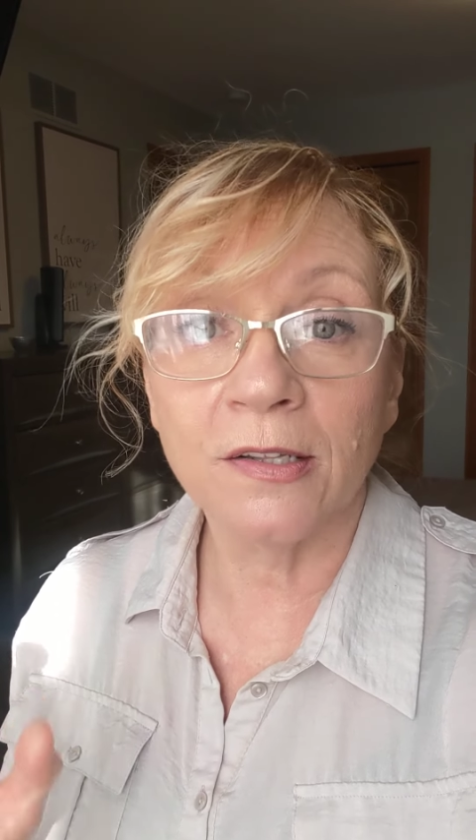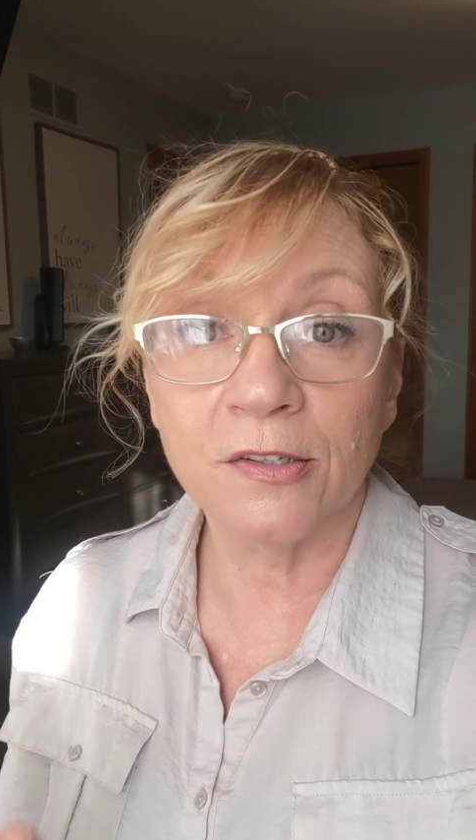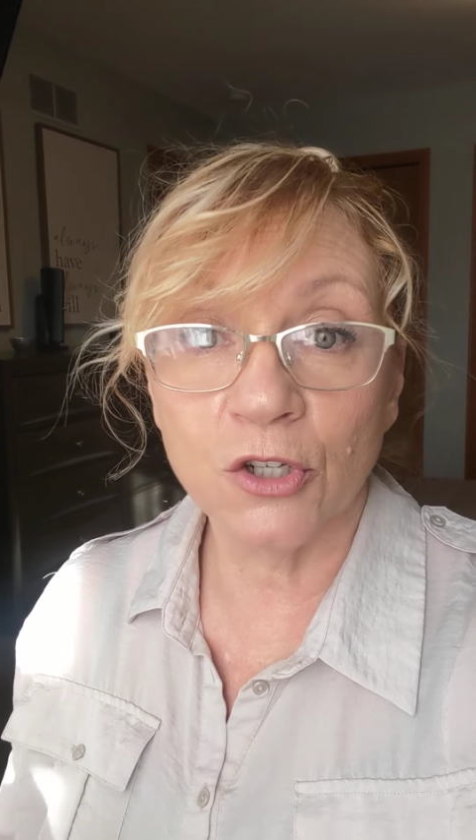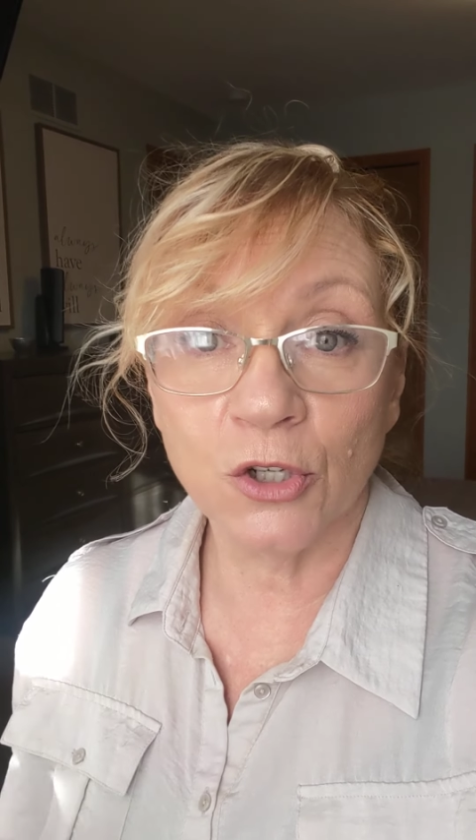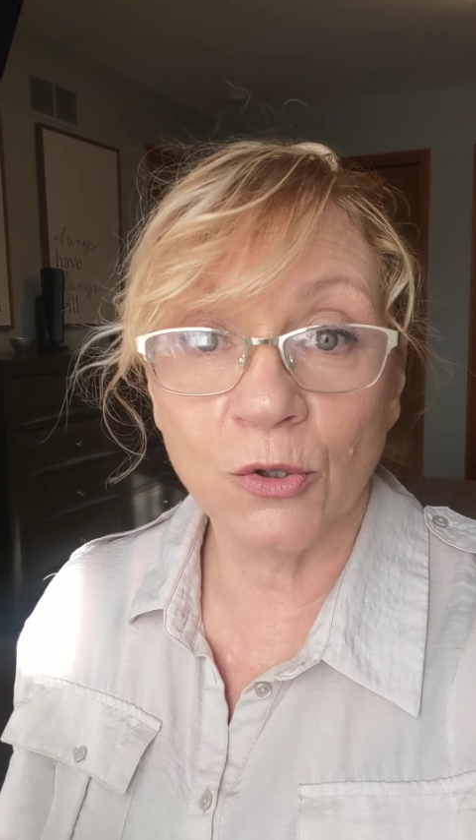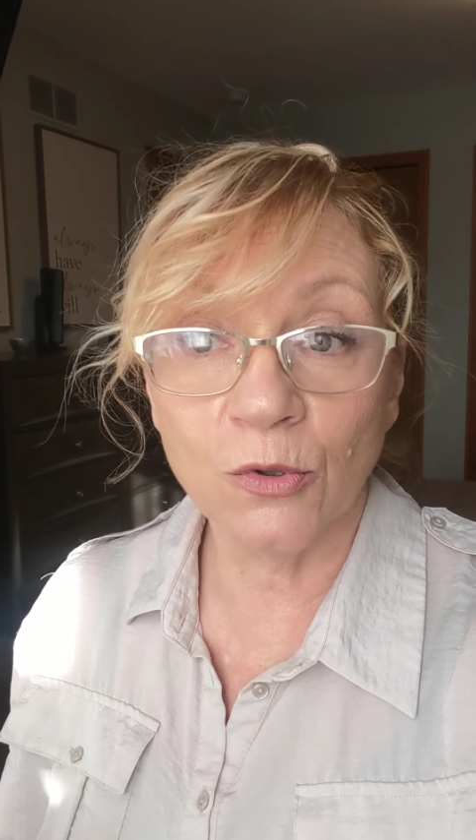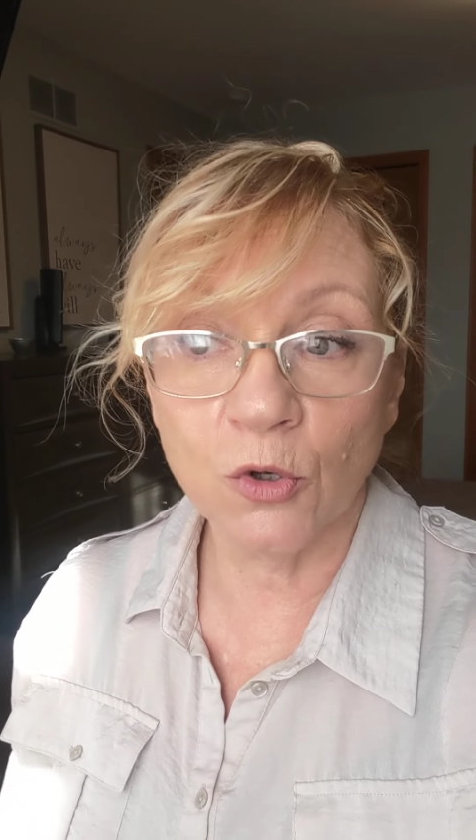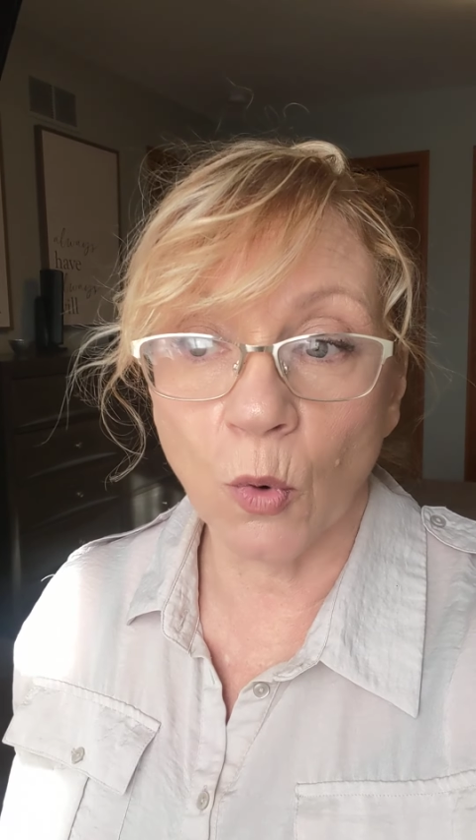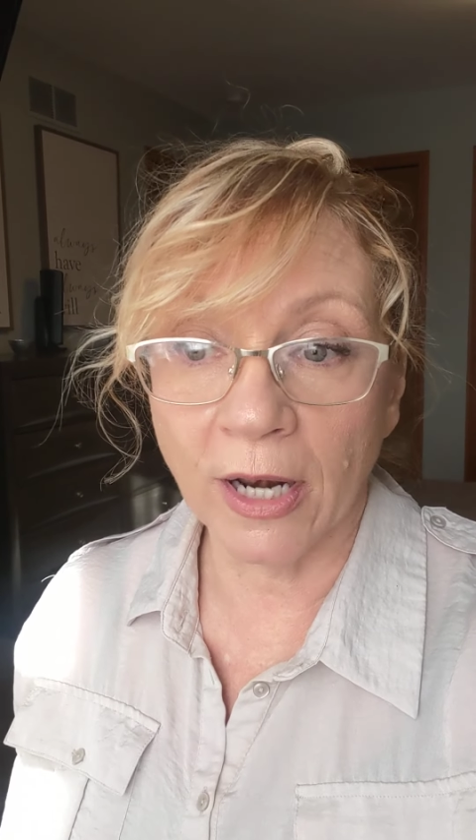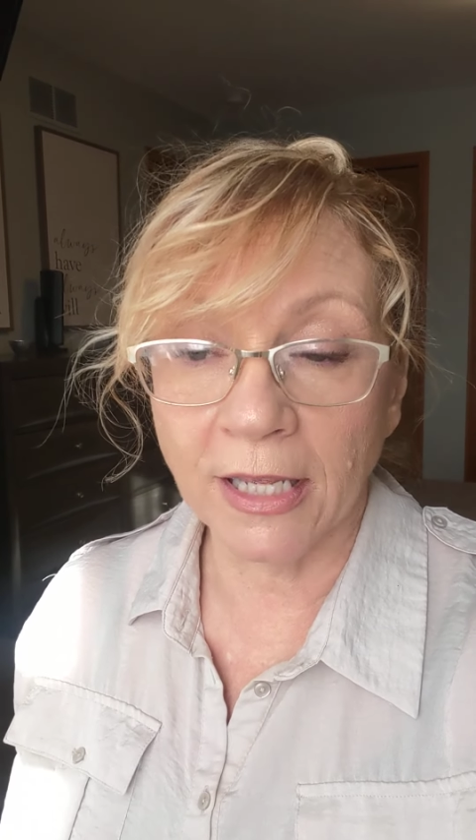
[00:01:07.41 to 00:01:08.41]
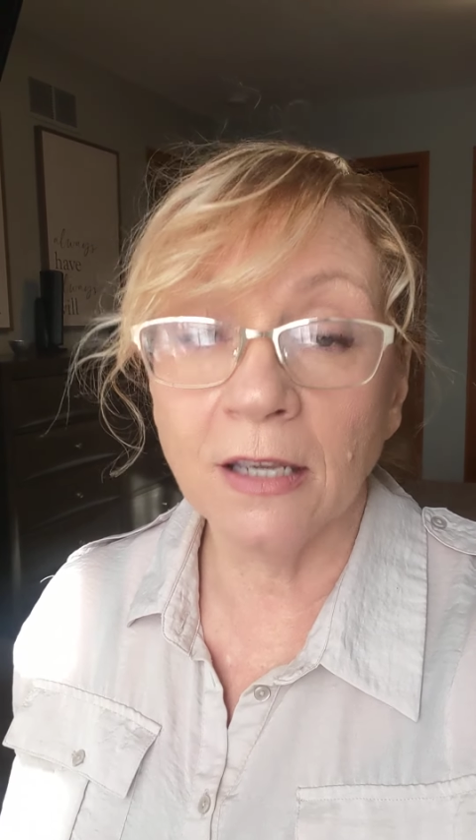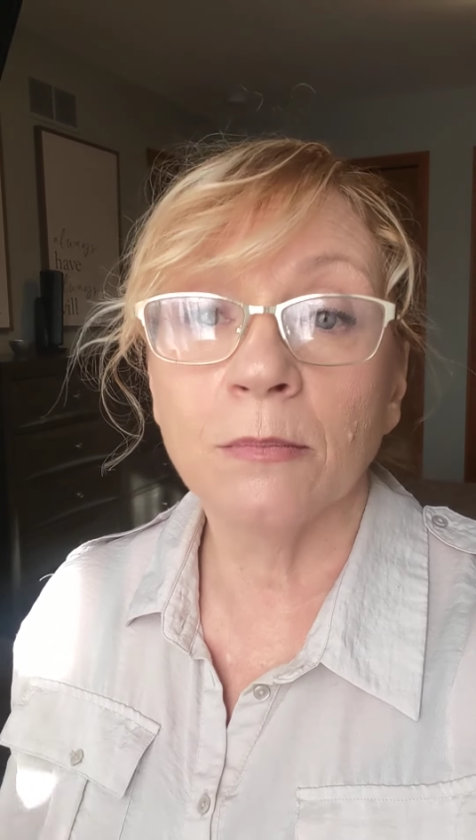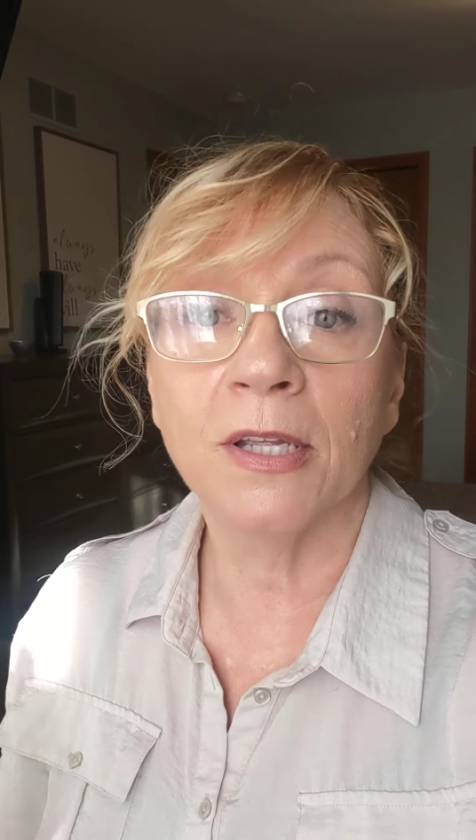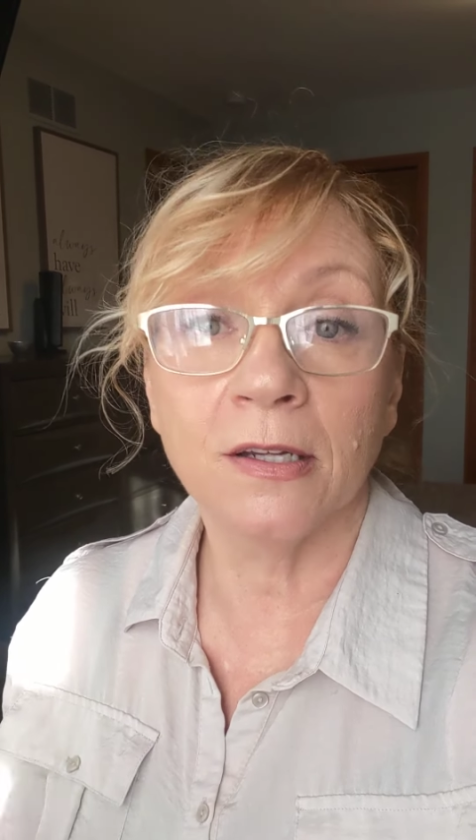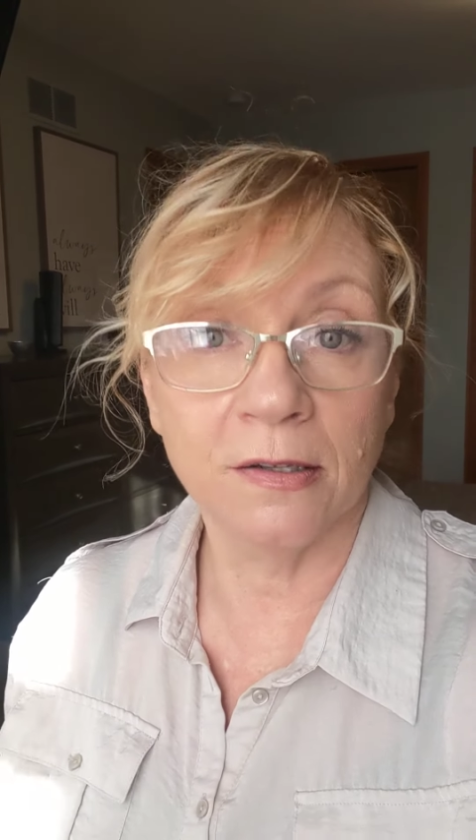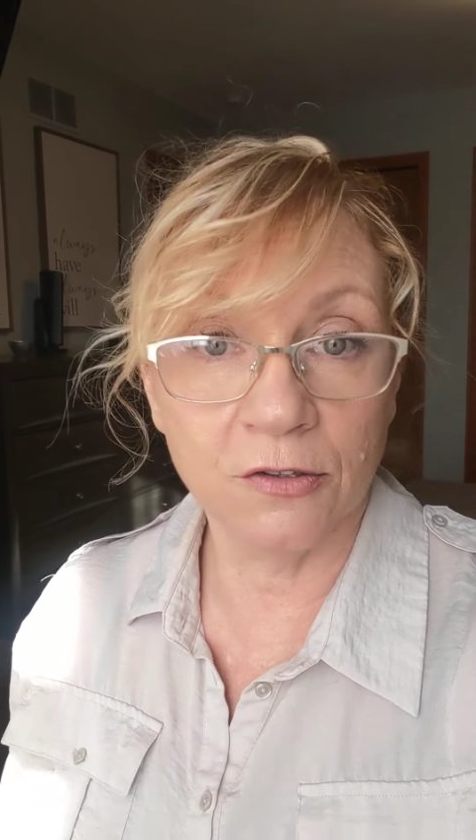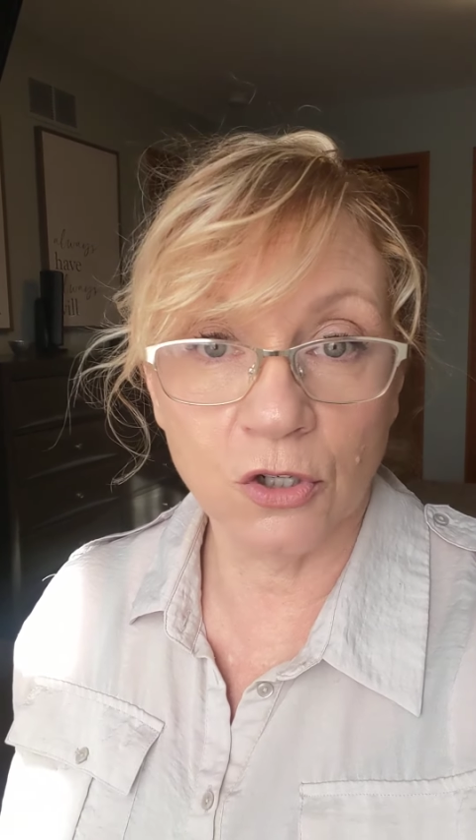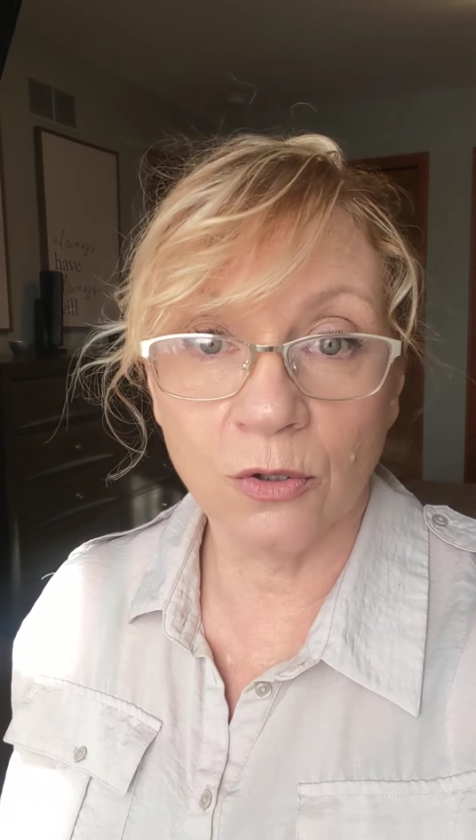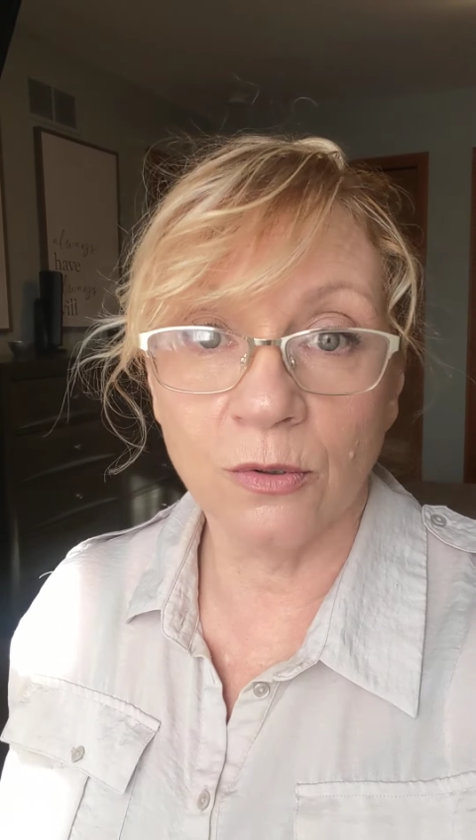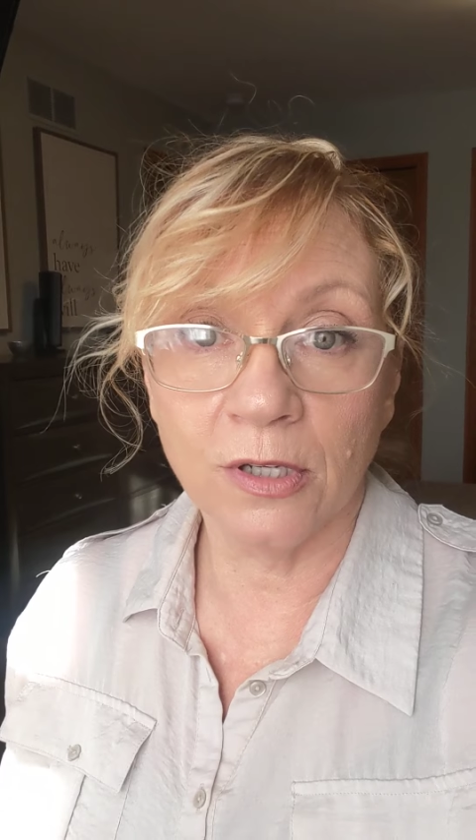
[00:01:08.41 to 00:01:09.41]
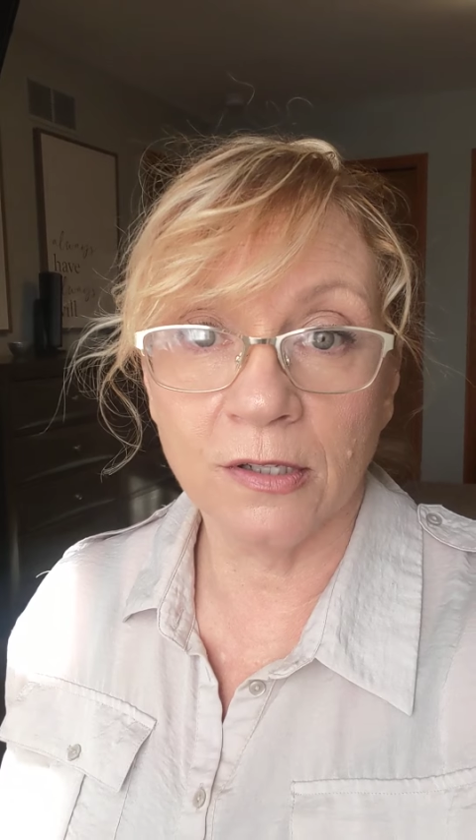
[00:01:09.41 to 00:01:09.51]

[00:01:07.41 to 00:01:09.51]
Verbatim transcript: It's Jude 20, because Jude